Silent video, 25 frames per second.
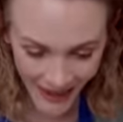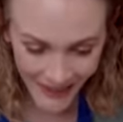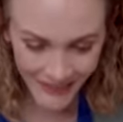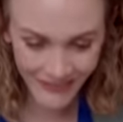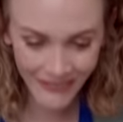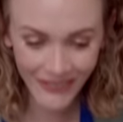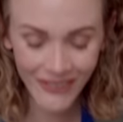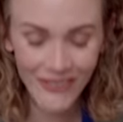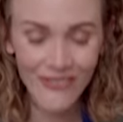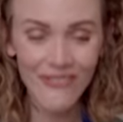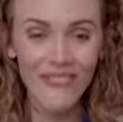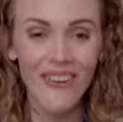
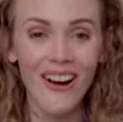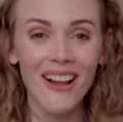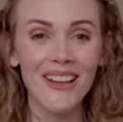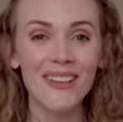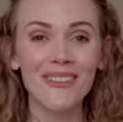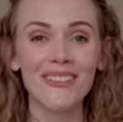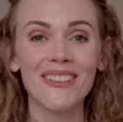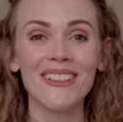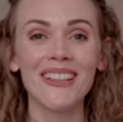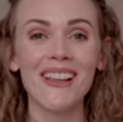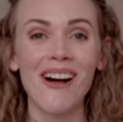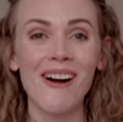would
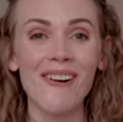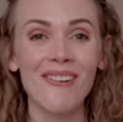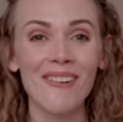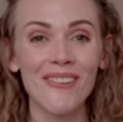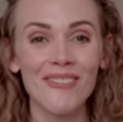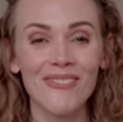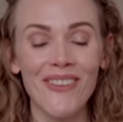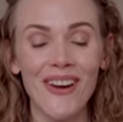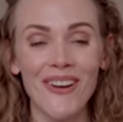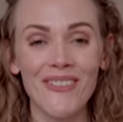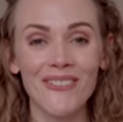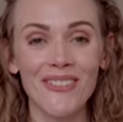follow along
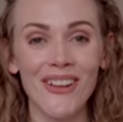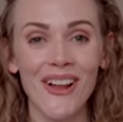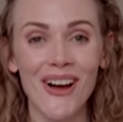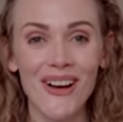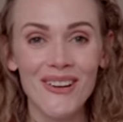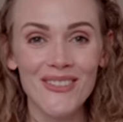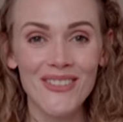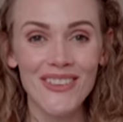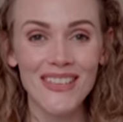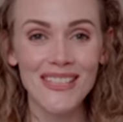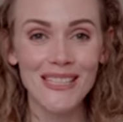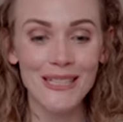with my
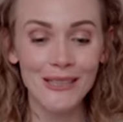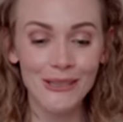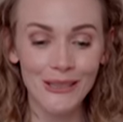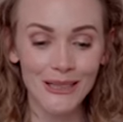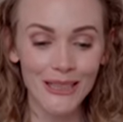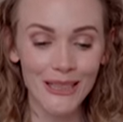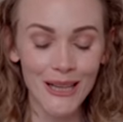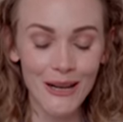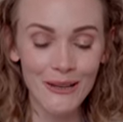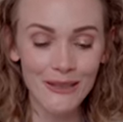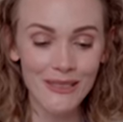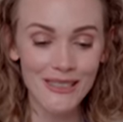Vlogmas so
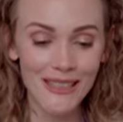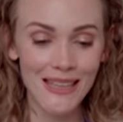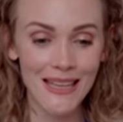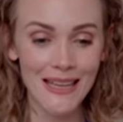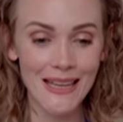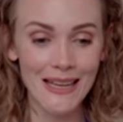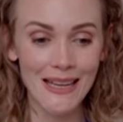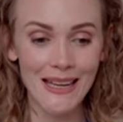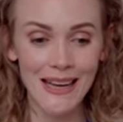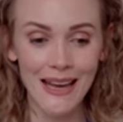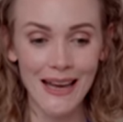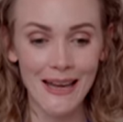
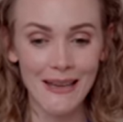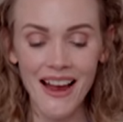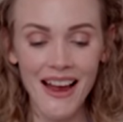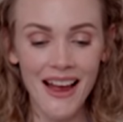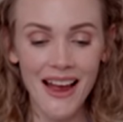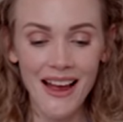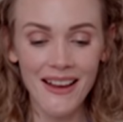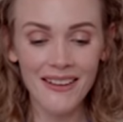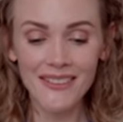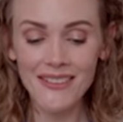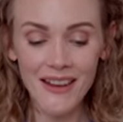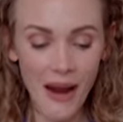closely. And
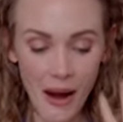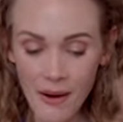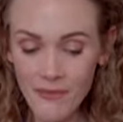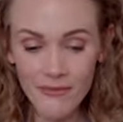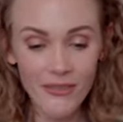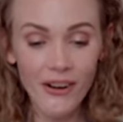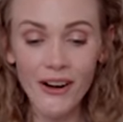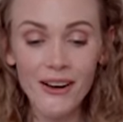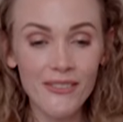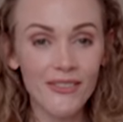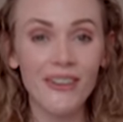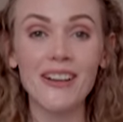I'm
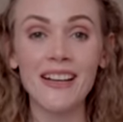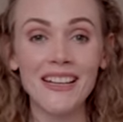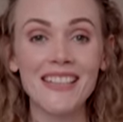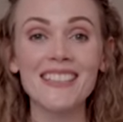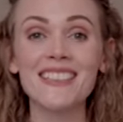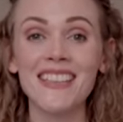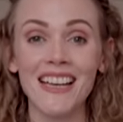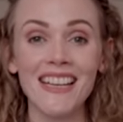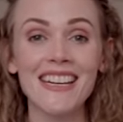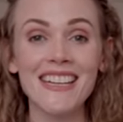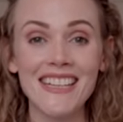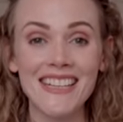very, very
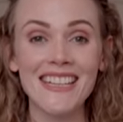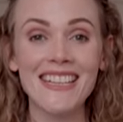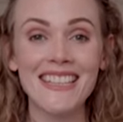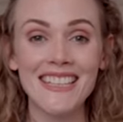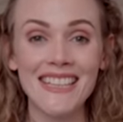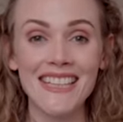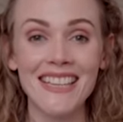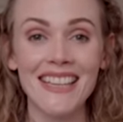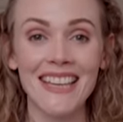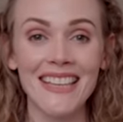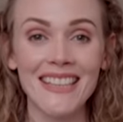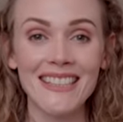excited to
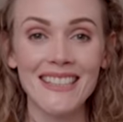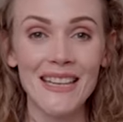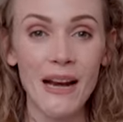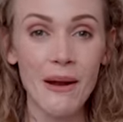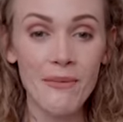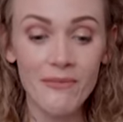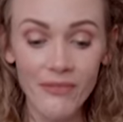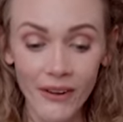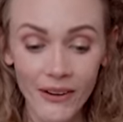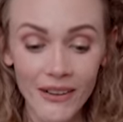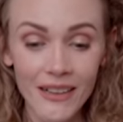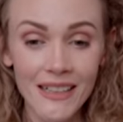see this, and
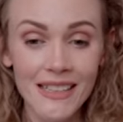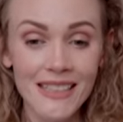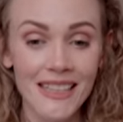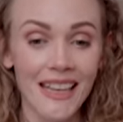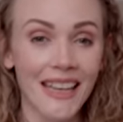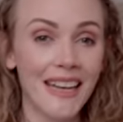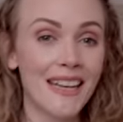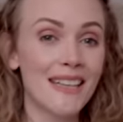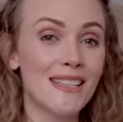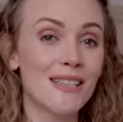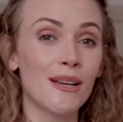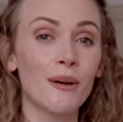I'm very
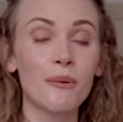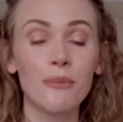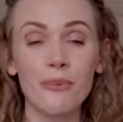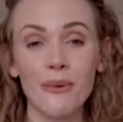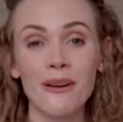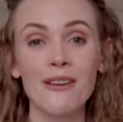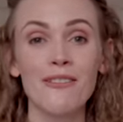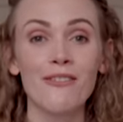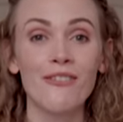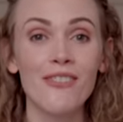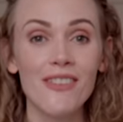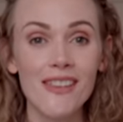excited to
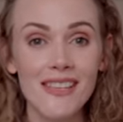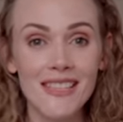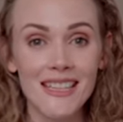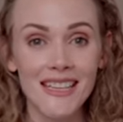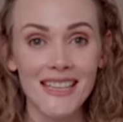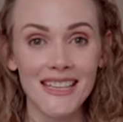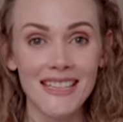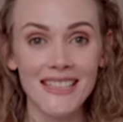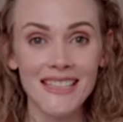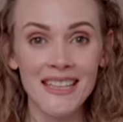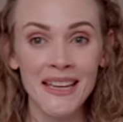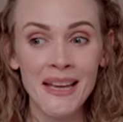
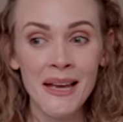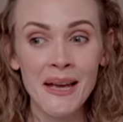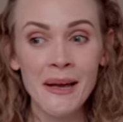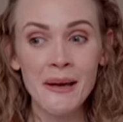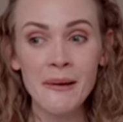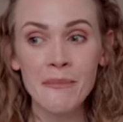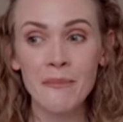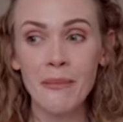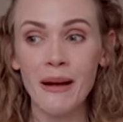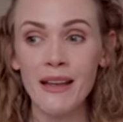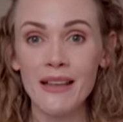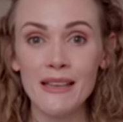revisit
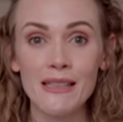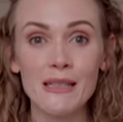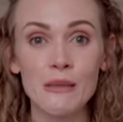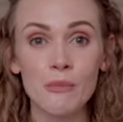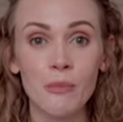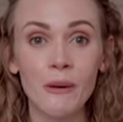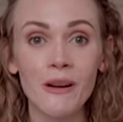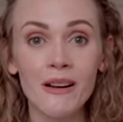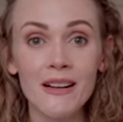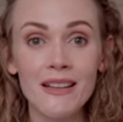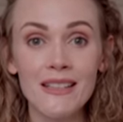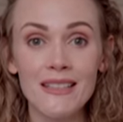my
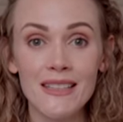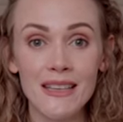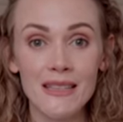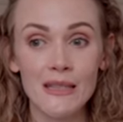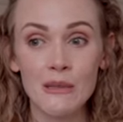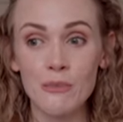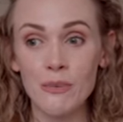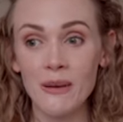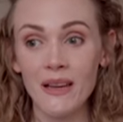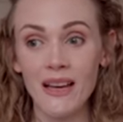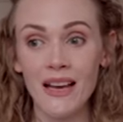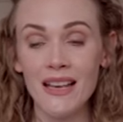
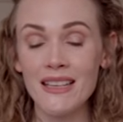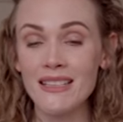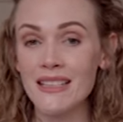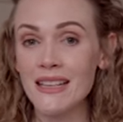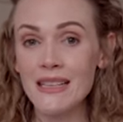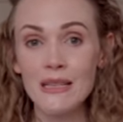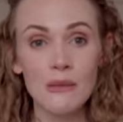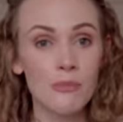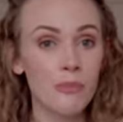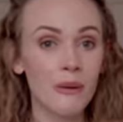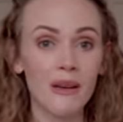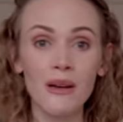experiences because
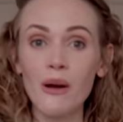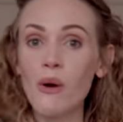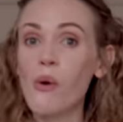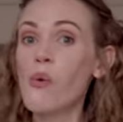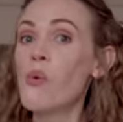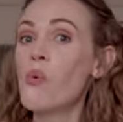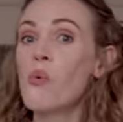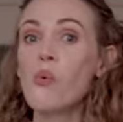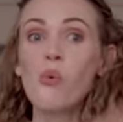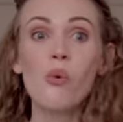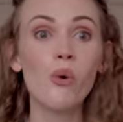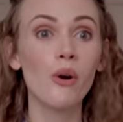it's been a
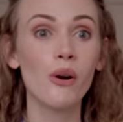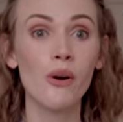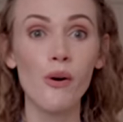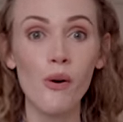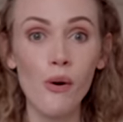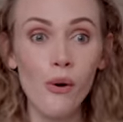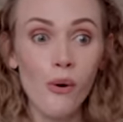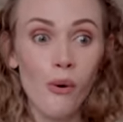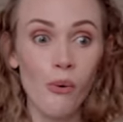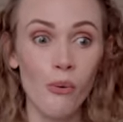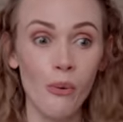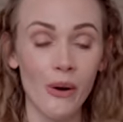
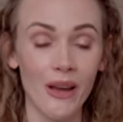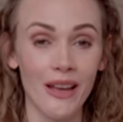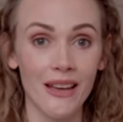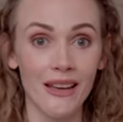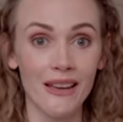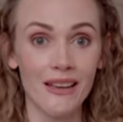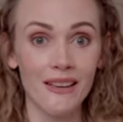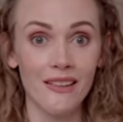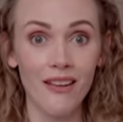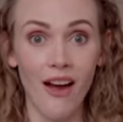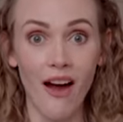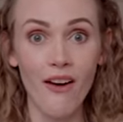
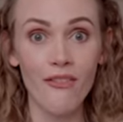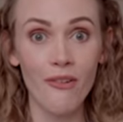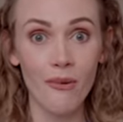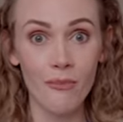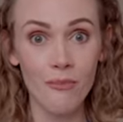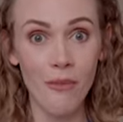whirlwind of a